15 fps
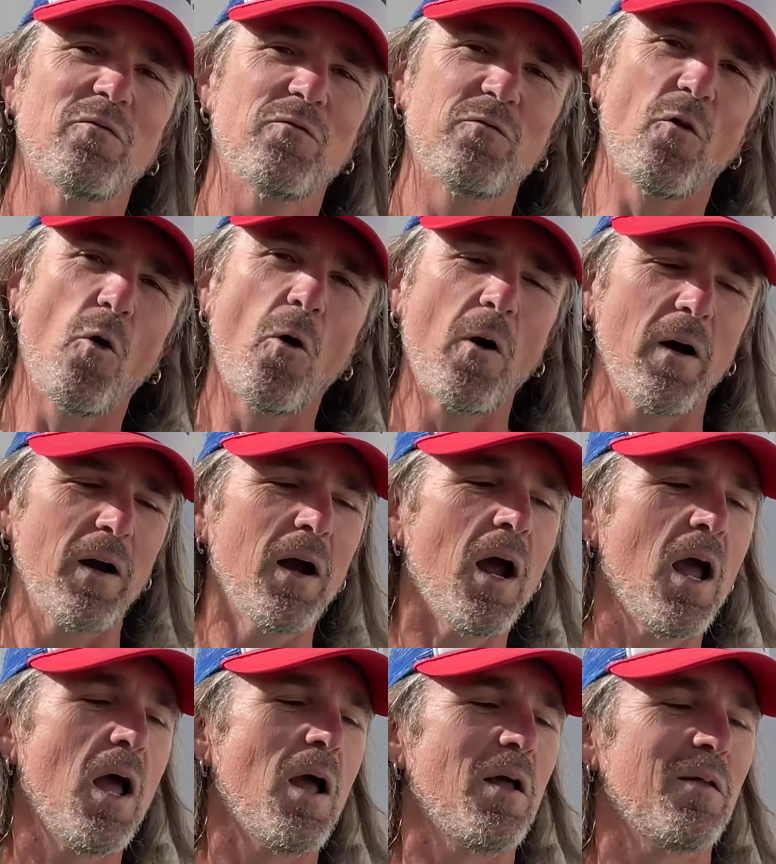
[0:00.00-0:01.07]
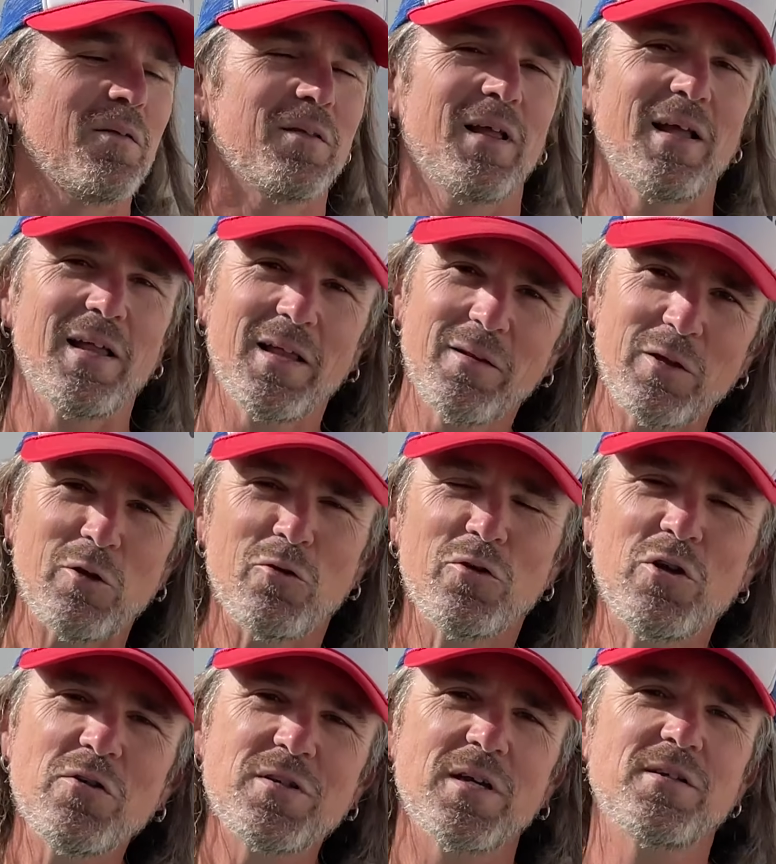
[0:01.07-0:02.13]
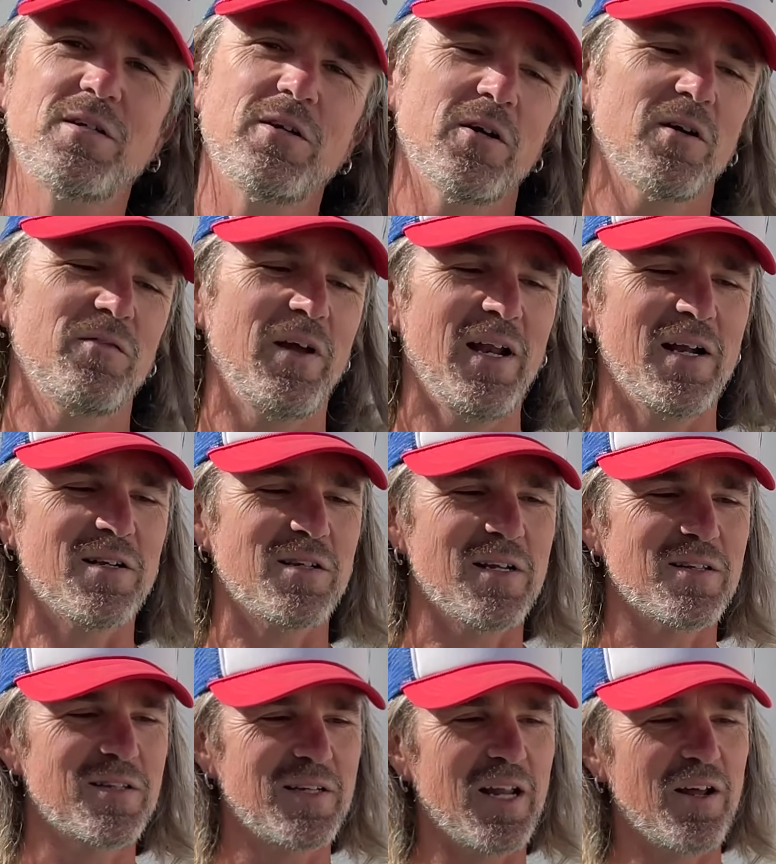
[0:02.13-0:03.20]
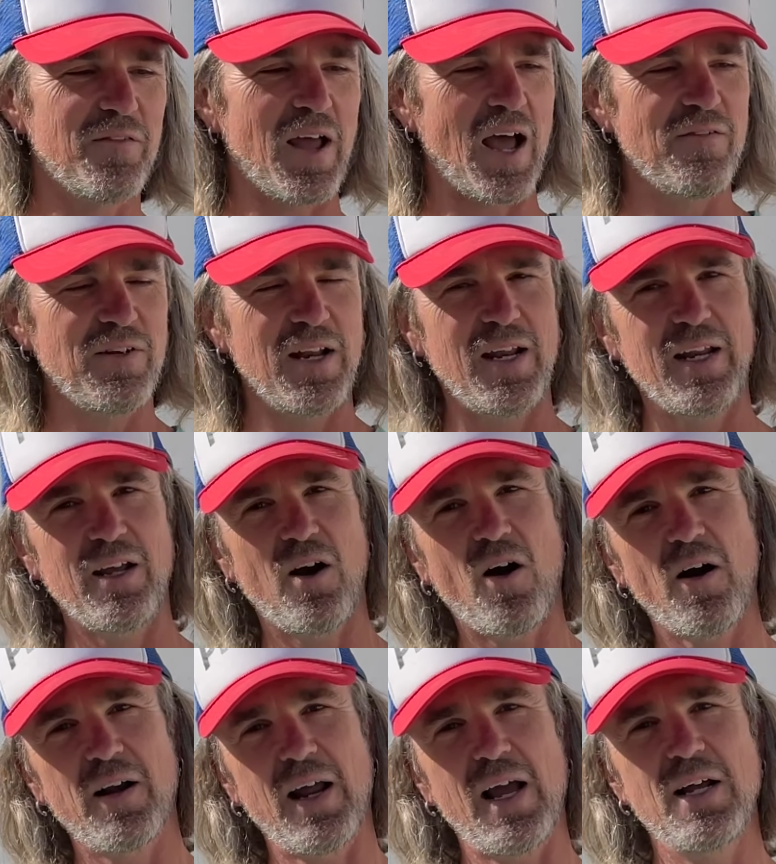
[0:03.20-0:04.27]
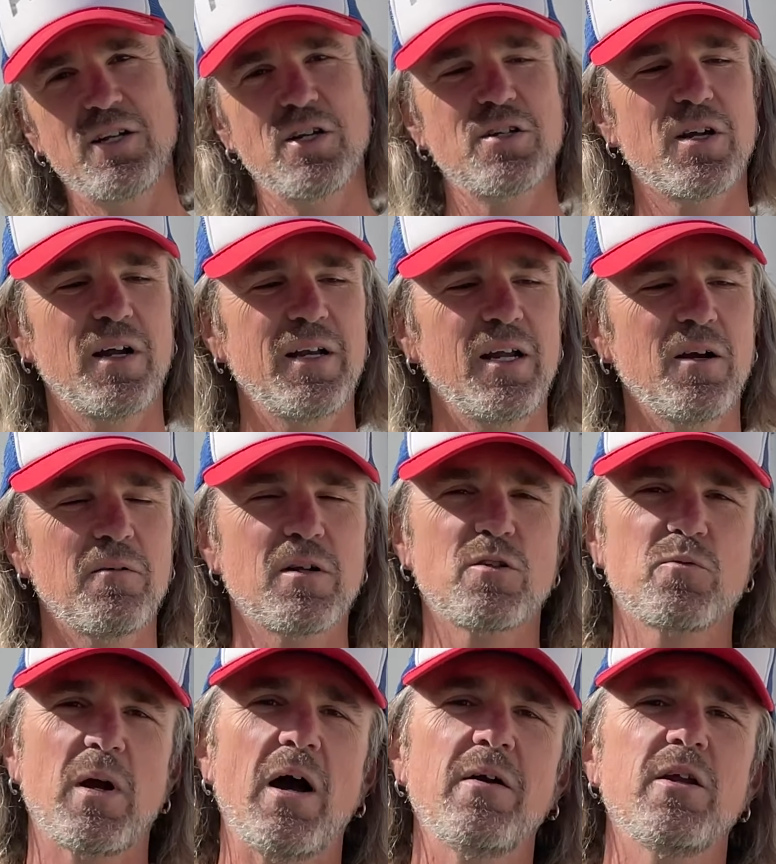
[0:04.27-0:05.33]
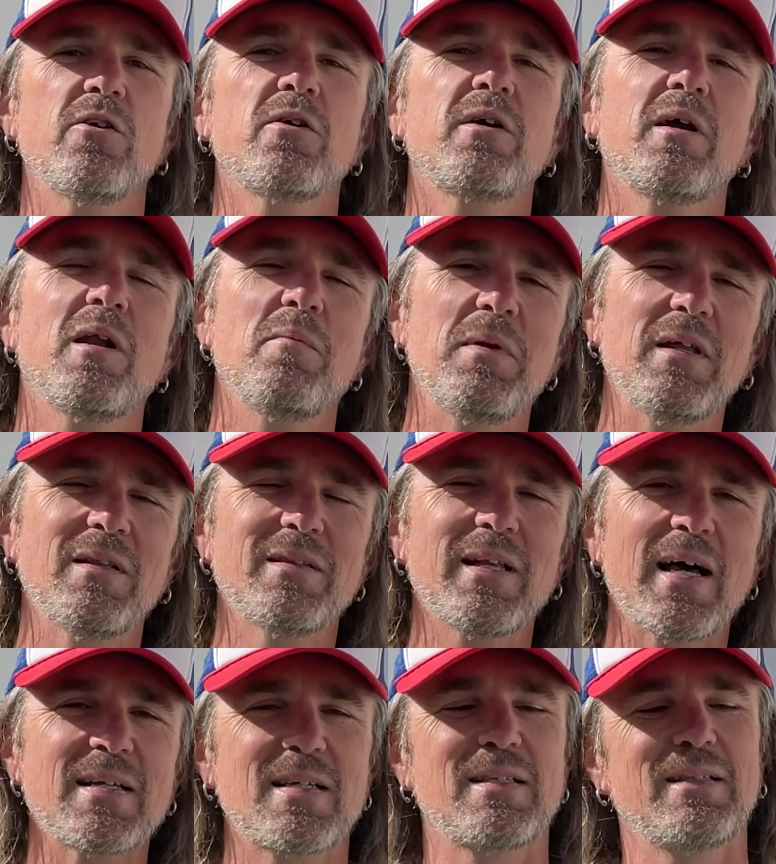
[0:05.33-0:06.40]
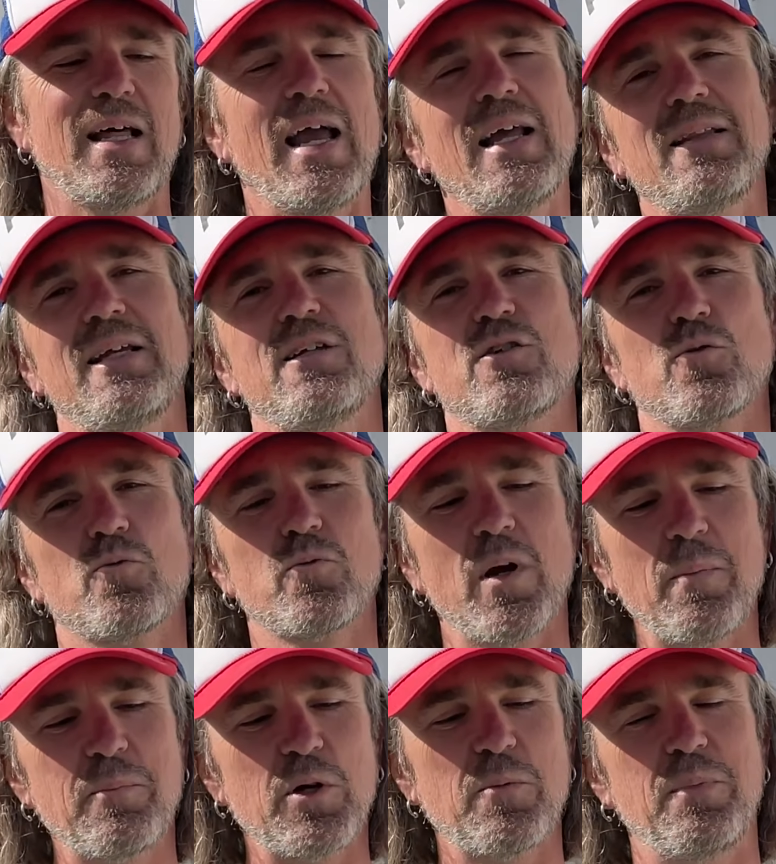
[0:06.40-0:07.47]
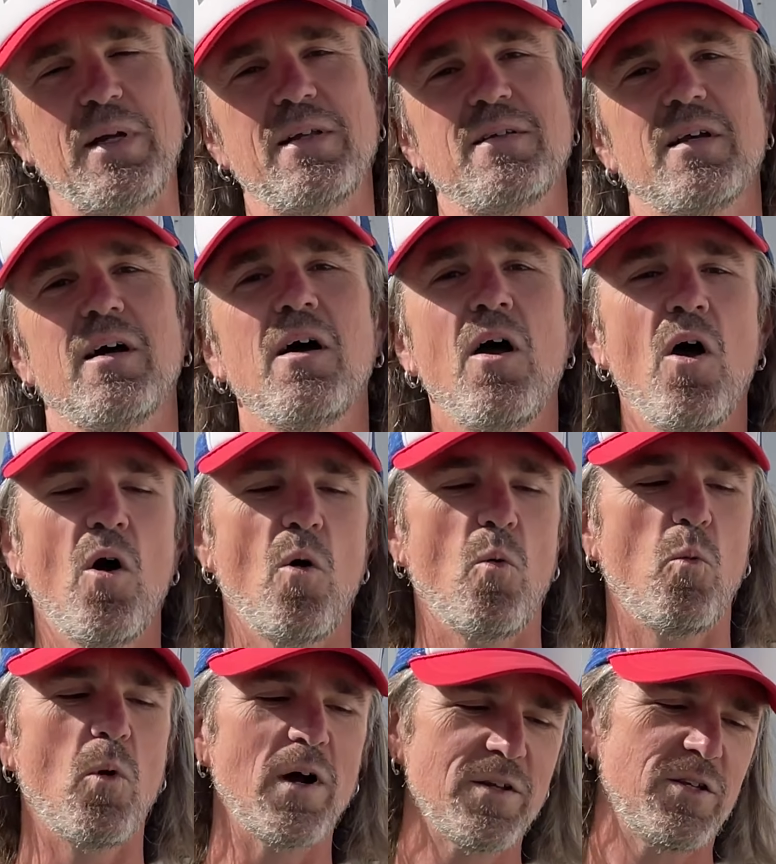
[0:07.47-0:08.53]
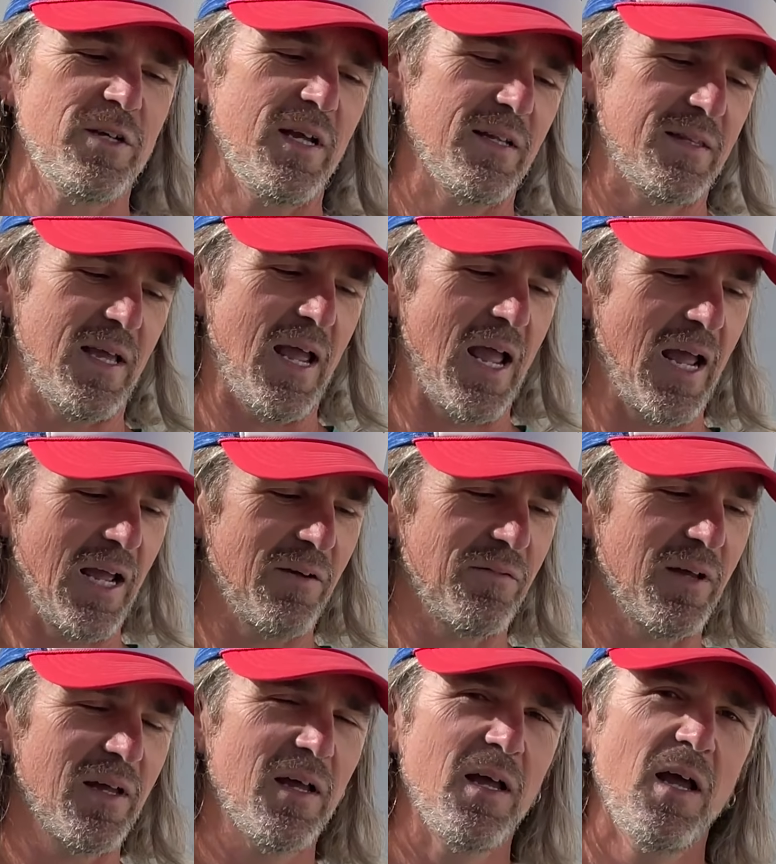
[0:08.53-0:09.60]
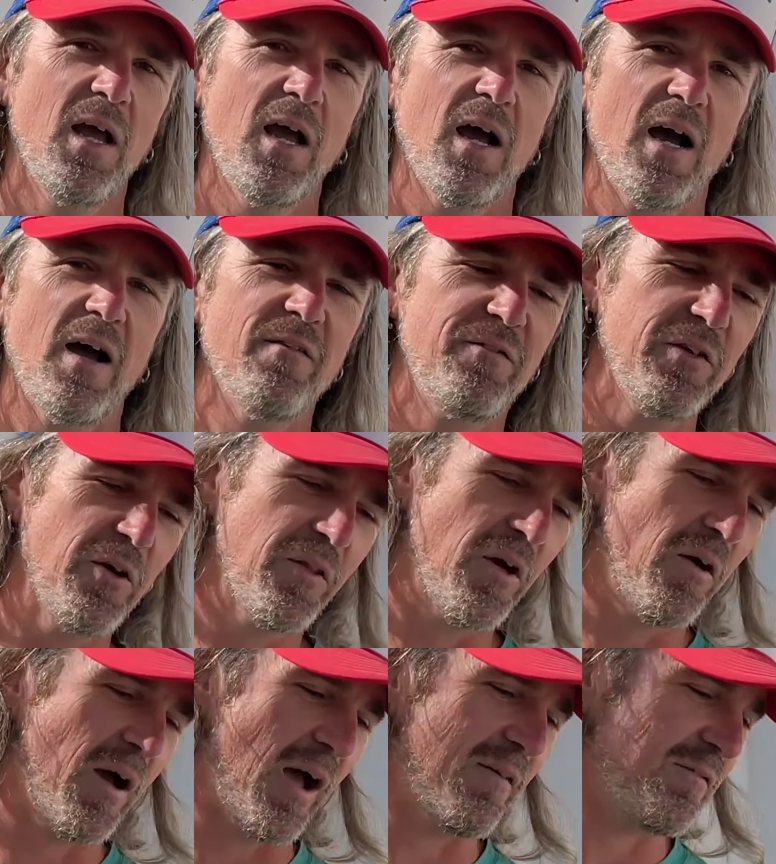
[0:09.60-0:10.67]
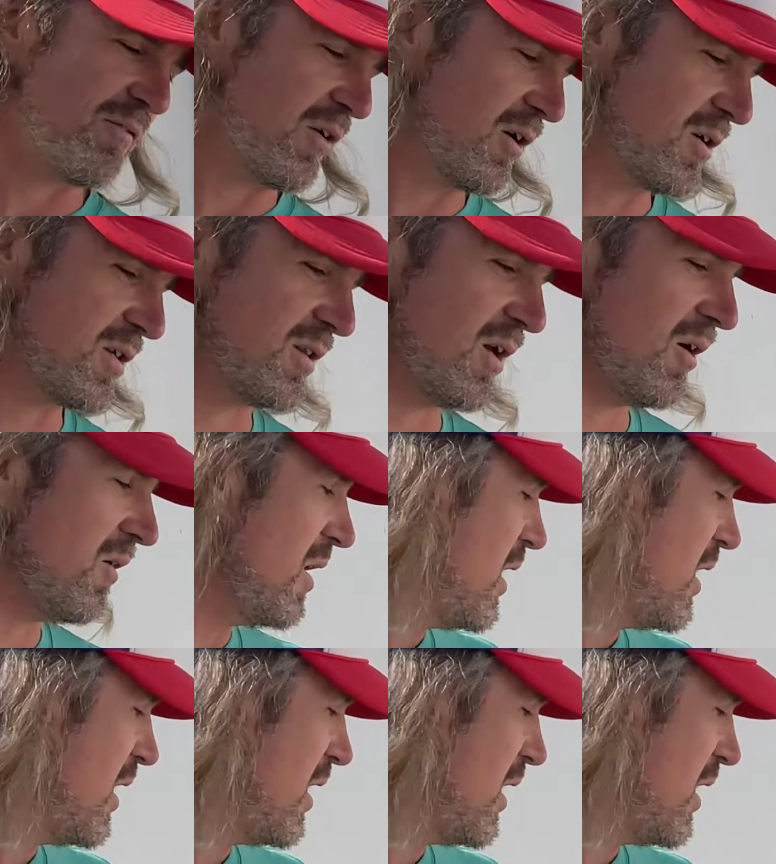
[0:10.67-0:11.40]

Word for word: for, you use it to your advantage. Instead of having any hard edges on here when it's round, you're gonna be less likely to rip your pizza once you get the hang of it. I feel though, at first though,